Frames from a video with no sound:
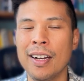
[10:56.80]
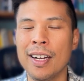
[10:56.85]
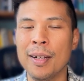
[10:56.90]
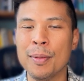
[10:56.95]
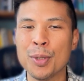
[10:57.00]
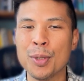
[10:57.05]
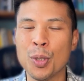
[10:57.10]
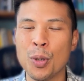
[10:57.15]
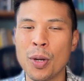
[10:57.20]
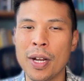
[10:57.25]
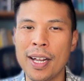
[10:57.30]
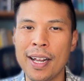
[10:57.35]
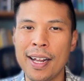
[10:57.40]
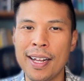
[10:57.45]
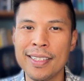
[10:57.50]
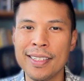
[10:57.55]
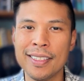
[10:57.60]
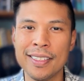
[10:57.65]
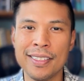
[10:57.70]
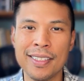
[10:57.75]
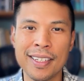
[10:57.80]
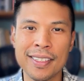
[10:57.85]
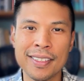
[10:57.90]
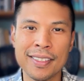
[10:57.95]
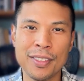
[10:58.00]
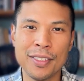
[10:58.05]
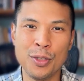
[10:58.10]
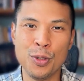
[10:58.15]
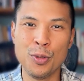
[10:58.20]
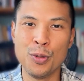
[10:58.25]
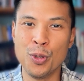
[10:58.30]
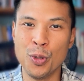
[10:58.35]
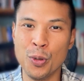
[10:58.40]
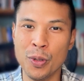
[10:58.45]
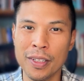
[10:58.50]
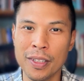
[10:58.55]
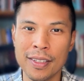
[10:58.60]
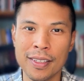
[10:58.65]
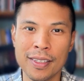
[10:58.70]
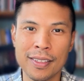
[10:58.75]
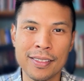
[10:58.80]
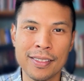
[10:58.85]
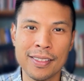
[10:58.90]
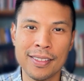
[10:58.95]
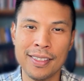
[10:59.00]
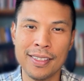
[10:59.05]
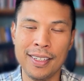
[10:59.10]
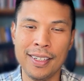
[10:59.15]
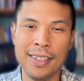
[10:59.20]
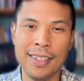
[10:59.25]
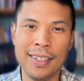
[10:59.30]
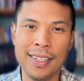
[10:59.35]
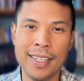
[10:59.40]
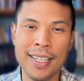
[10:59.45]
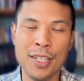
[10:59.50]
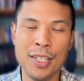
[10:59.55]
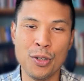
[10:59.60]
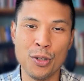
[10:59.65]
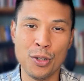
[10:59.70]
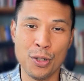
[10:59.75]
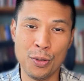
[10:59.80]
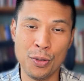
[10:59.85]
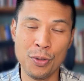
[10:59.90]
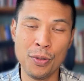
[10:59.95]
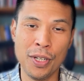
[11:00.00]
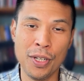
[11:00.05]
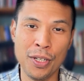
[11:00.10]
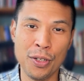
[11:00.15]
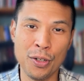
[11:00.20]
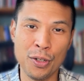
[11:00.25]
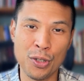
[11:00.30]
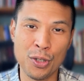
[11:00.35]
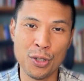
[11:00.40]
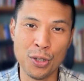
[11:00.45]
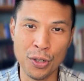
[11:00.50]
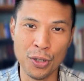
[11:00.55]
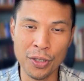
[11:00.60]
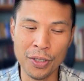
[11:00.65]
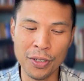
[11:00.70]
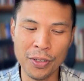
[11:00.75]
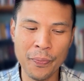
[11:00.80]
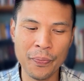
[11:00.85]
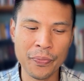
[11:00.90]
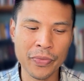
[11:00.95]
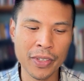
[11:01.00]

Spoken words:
So I suggest you doing this in your journal,